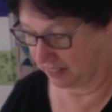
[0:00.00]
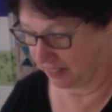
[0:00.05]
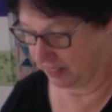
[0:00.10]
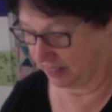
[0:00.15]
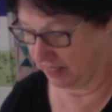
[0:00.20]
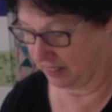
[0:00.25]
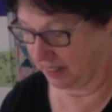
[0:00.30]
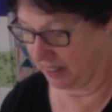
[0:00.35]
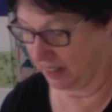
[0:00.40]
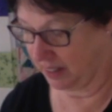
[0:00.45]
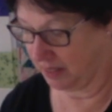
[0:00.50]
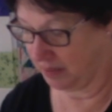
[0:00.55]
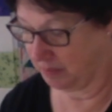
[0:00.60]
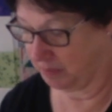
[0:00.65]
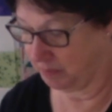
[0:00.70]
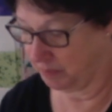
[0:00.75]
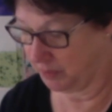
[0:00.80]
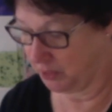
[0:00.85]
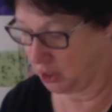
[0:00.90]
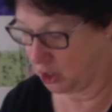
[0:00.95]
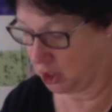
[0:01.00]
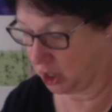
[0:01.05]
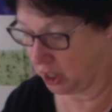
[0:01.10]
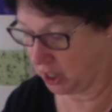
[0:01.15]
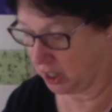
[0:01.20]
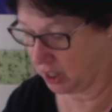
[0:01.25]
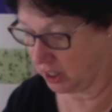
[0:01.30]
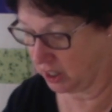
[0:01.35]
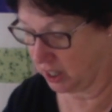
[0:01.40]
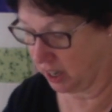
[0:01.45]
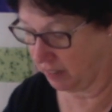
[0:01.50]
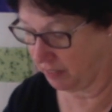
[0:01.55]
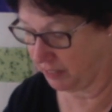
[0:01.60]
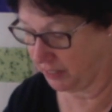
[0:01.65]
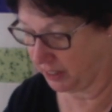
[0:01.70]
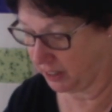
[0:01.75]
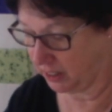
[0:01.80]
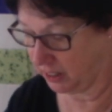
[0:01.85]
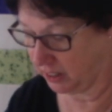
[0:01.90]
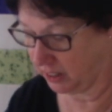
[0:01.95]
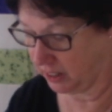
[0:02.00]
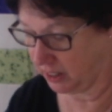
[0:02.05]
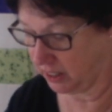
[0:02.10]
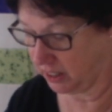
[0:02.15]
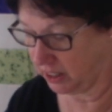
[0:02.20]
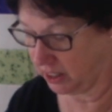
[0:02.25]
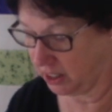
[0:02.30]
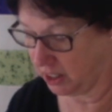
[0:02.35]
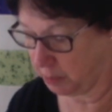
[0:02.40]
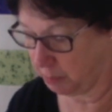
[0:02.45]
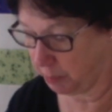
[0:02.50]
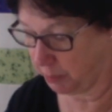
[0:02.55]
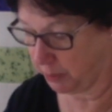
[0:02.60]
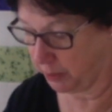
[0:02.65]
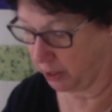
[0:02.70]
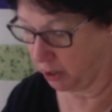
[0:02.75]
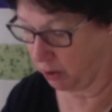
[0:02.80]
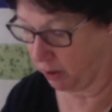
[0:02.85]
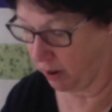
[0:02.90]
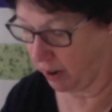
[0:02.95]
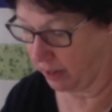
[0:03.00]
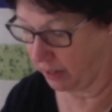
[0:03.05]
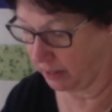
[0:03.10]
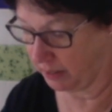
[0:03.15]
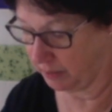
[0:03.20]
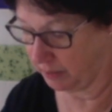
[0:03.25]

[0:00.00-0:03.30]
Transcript: Yeah, she definitely is pretty gray.